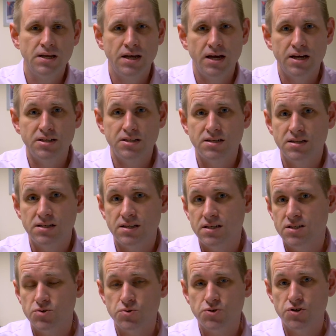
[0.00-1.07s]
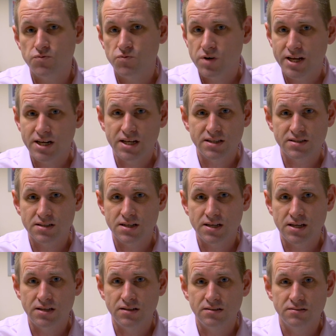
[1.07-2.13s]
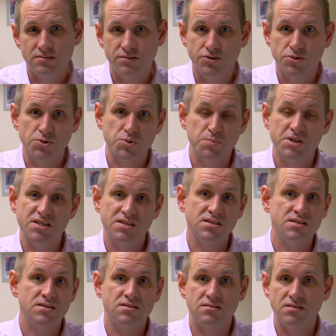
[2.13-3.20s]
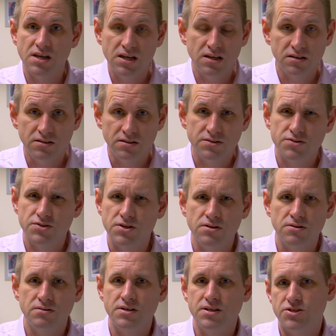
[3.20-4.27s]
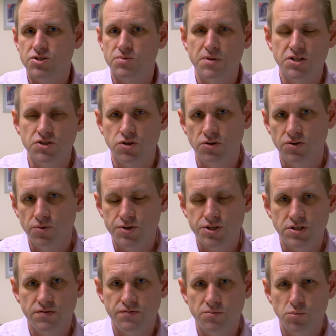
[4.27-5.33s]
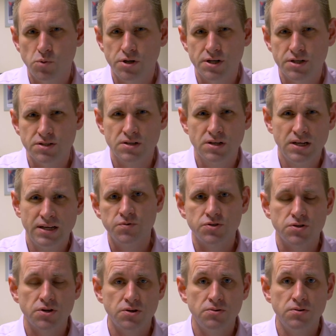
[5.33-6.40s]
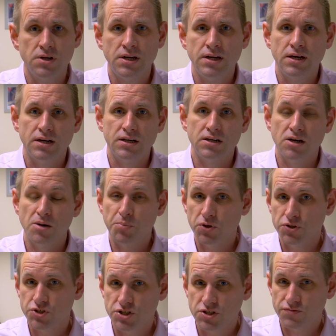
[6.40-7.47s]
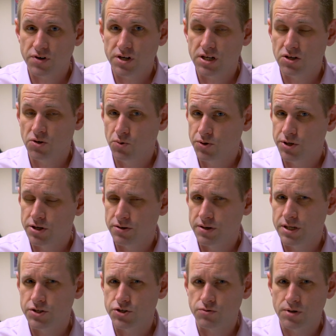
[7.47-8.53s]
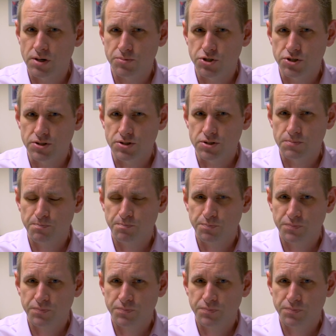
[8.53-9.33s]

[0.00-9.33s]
And it's also raining today, of course, because it's England, so it just makes the noise even worse. So apologies for any audio interruptions.